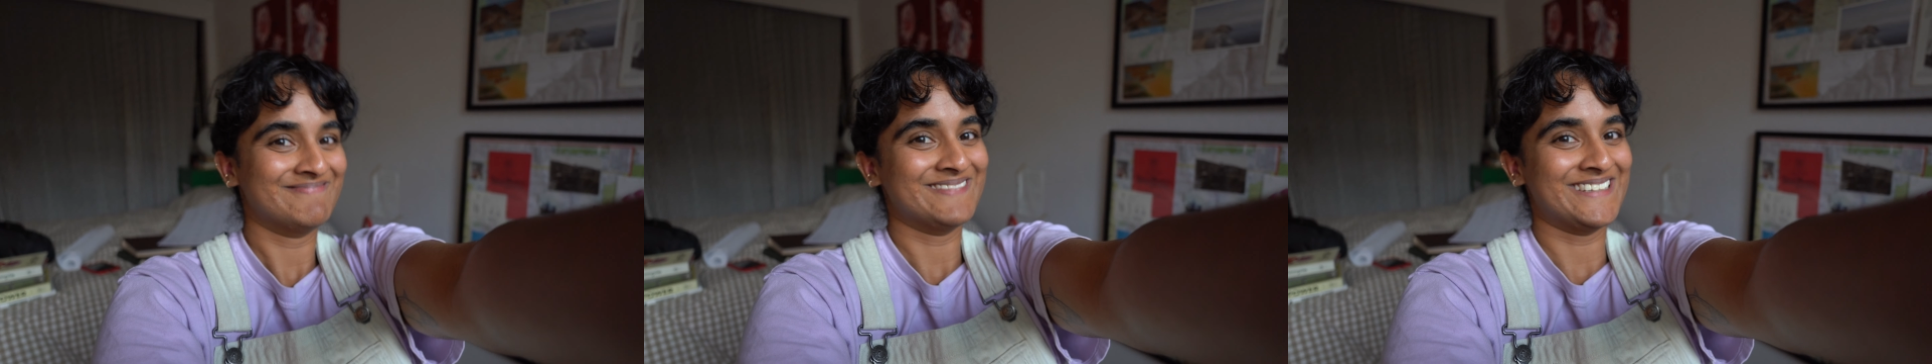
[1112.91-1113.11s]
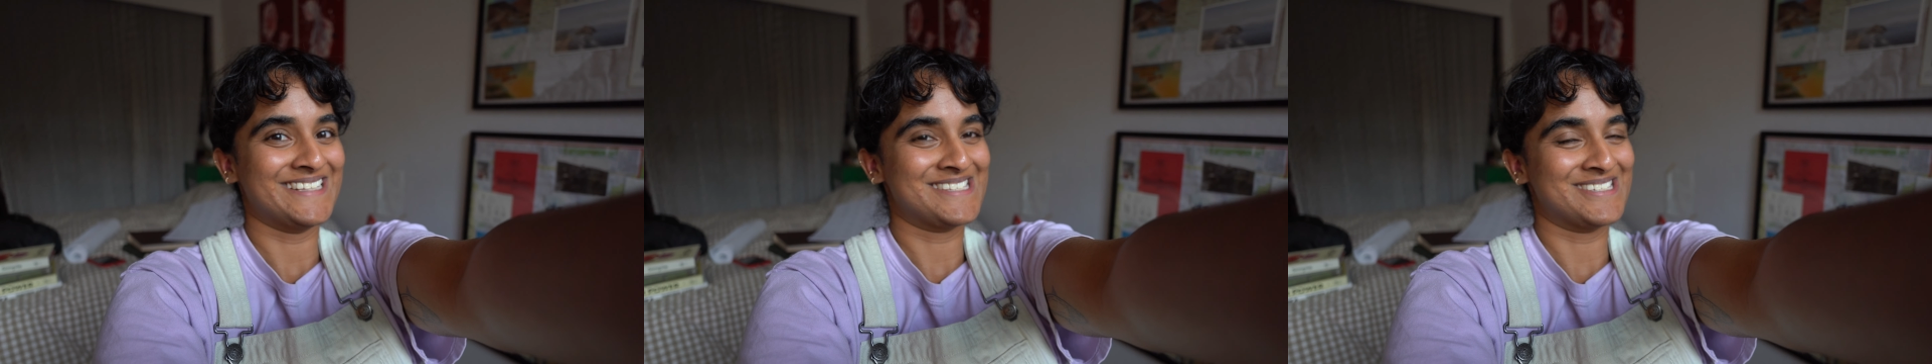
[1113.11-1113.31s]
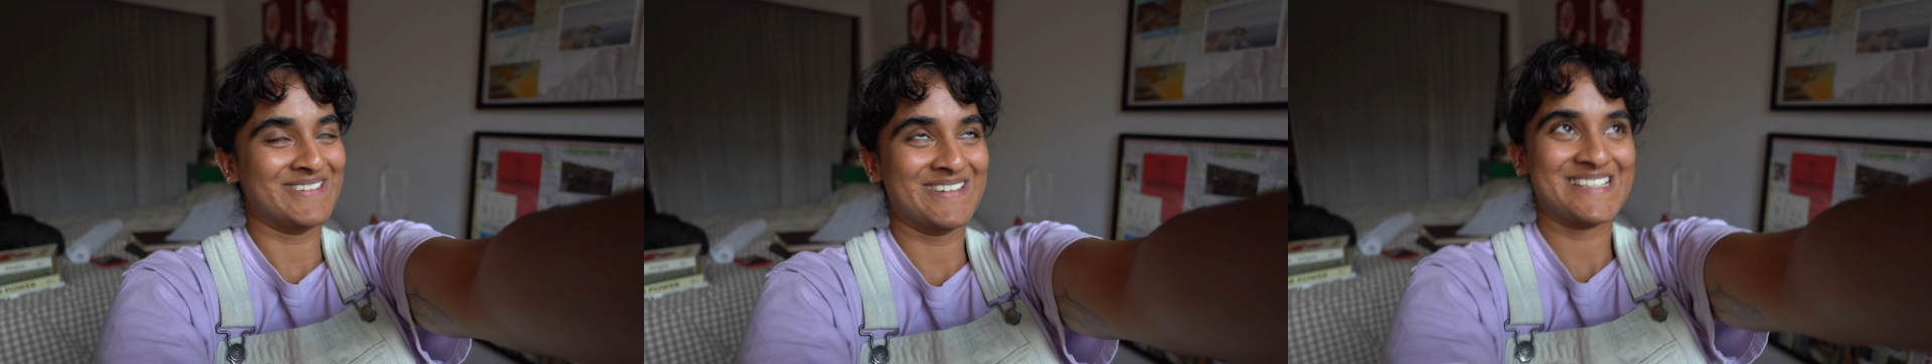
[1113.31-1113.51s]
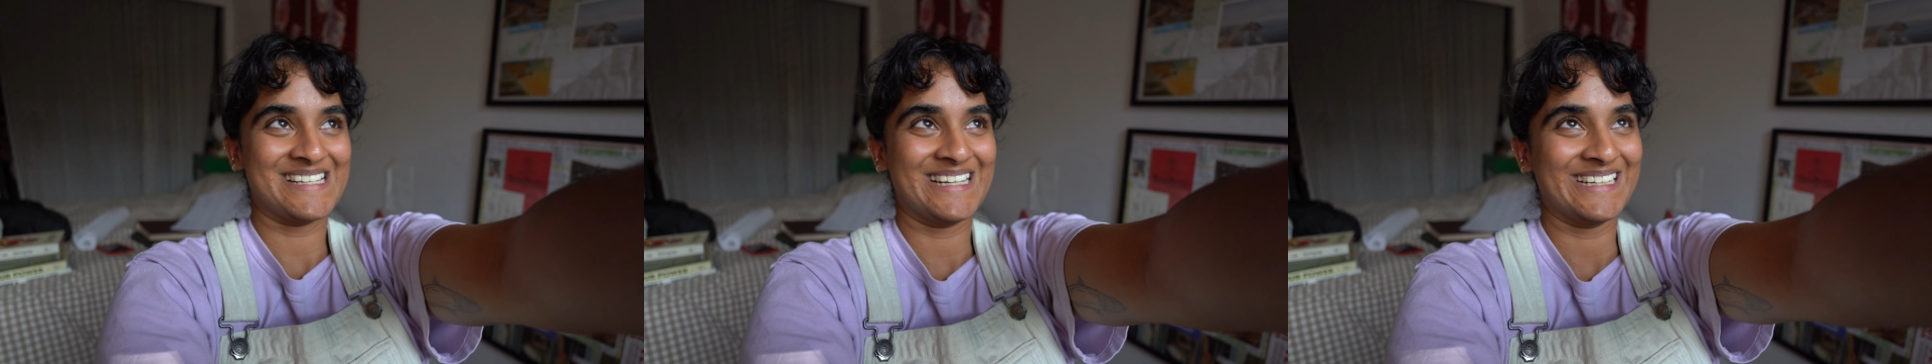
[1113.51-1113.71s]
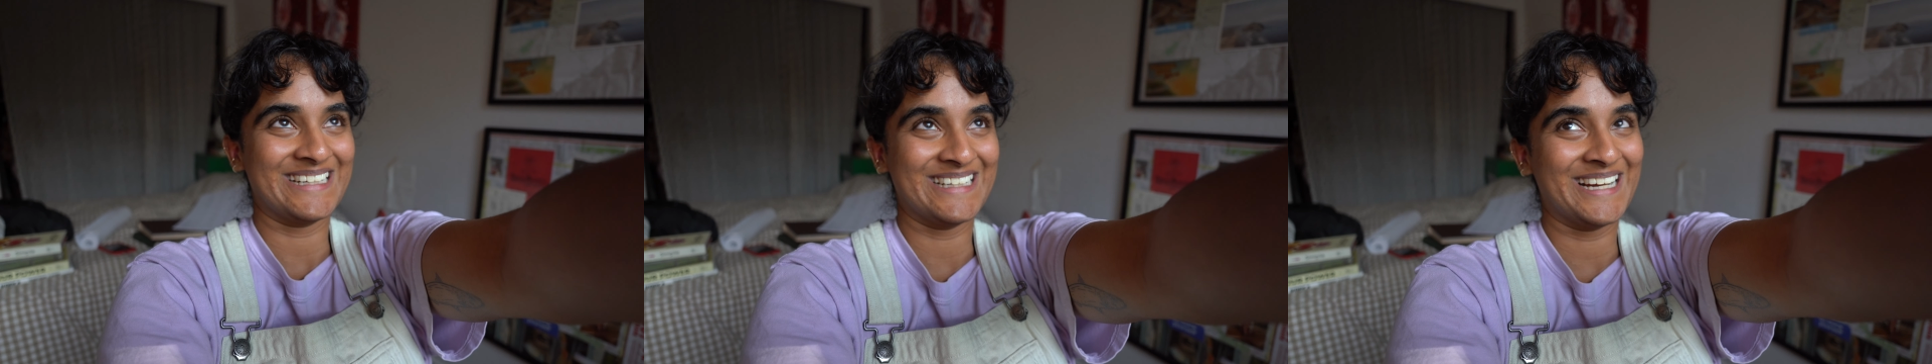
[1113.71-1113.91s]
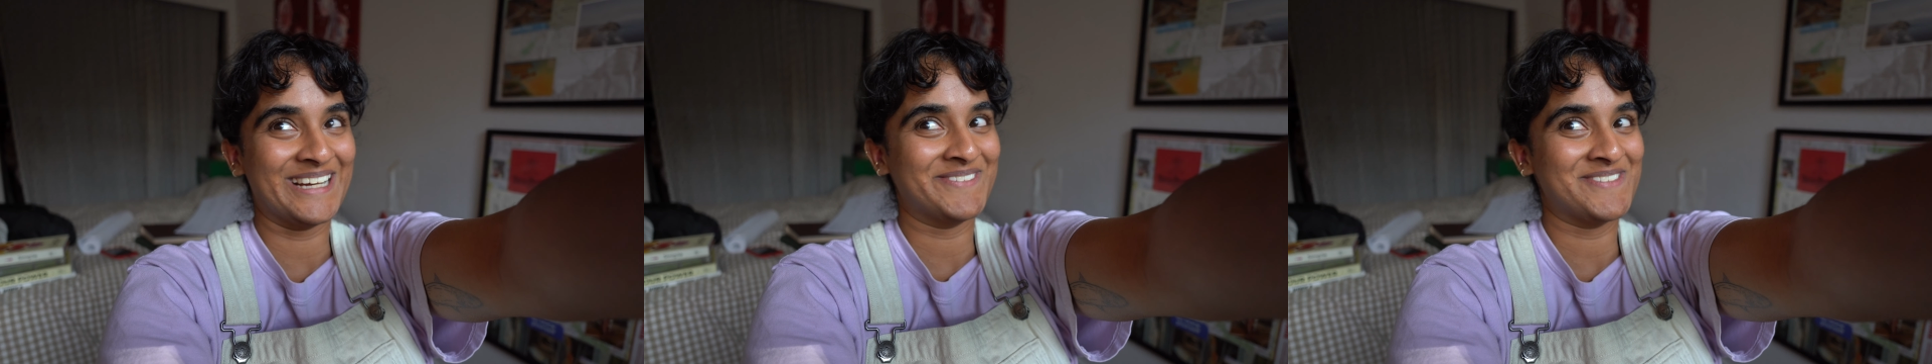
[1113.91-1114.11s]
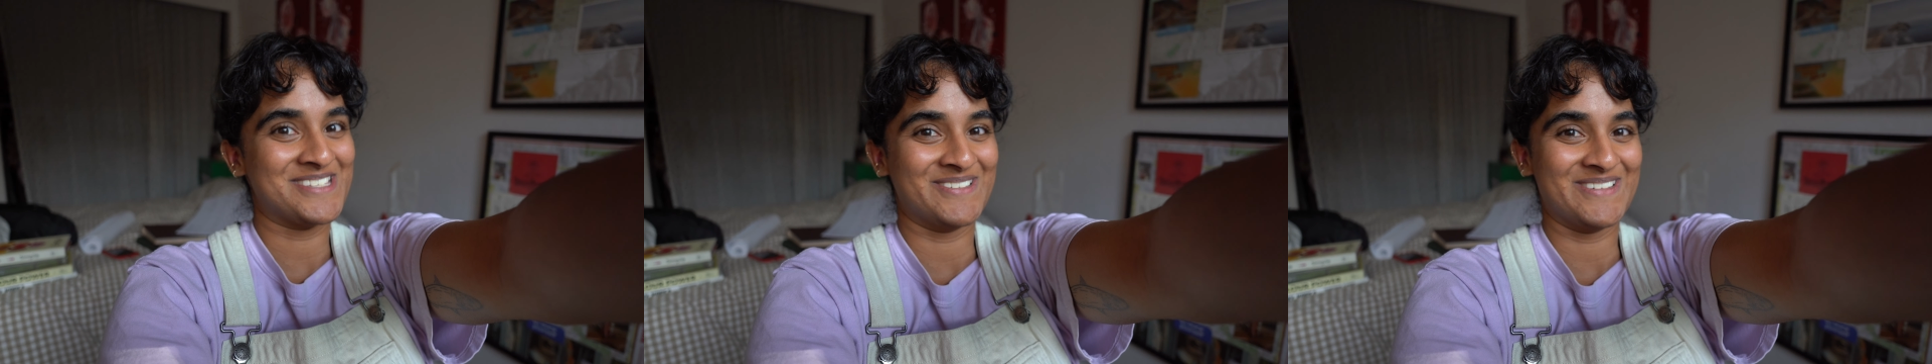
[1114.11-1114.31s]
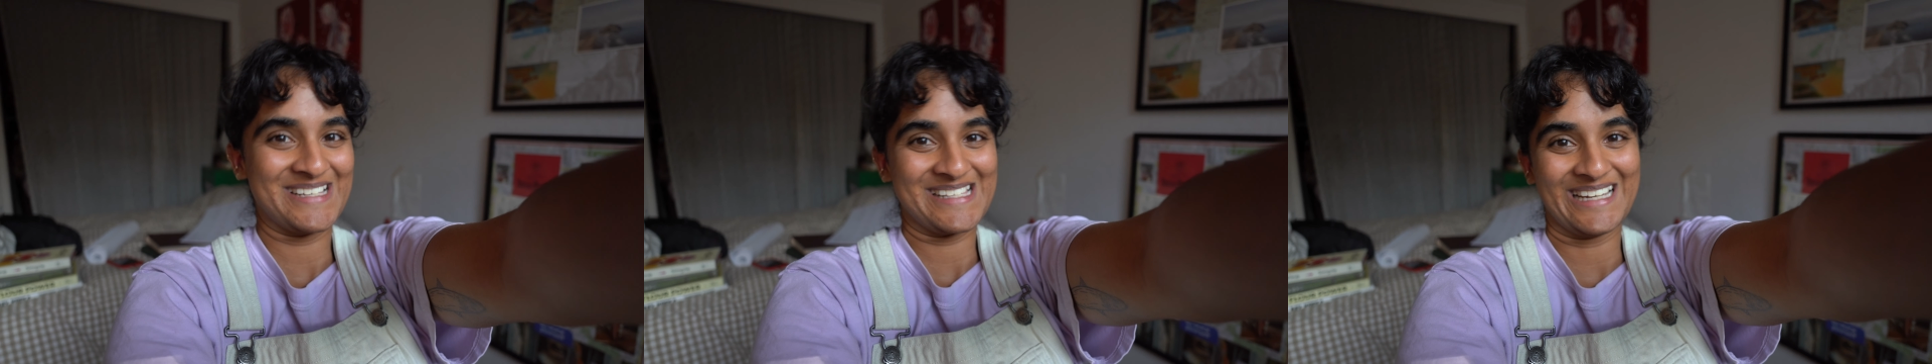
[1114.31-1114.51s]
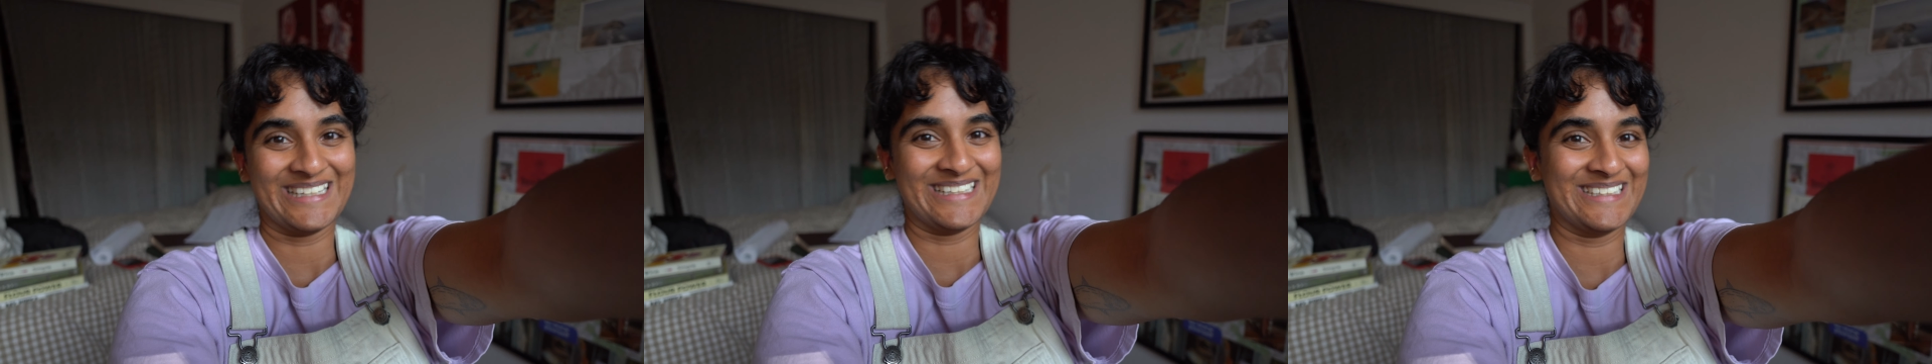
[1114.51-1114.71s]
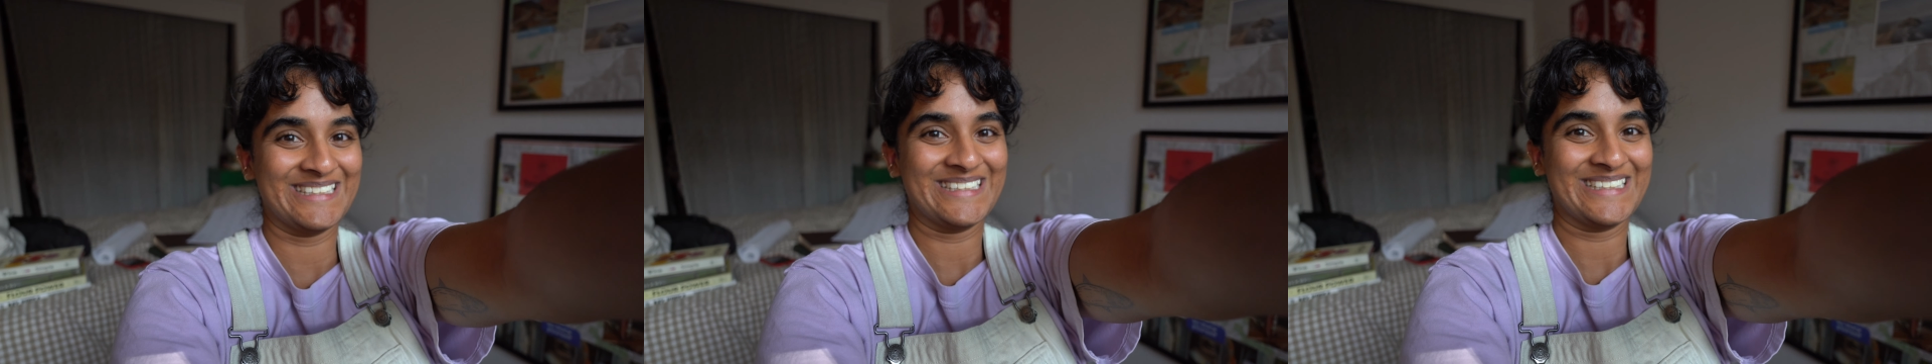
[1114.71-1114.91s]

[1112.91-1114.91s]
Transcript: I'm so excited. I'm so excited.